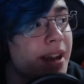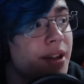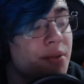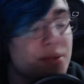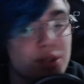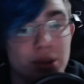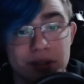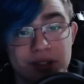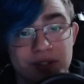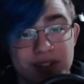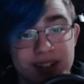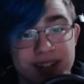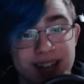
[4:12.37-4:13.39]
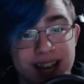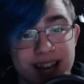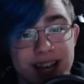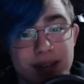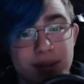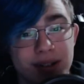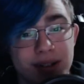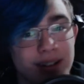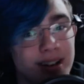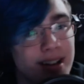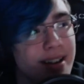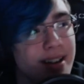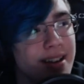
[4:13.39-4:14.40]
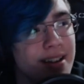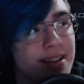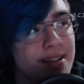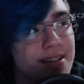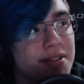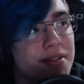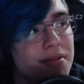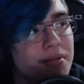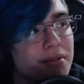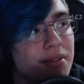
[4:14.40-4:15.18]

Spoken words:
it was almost every day. But I don't,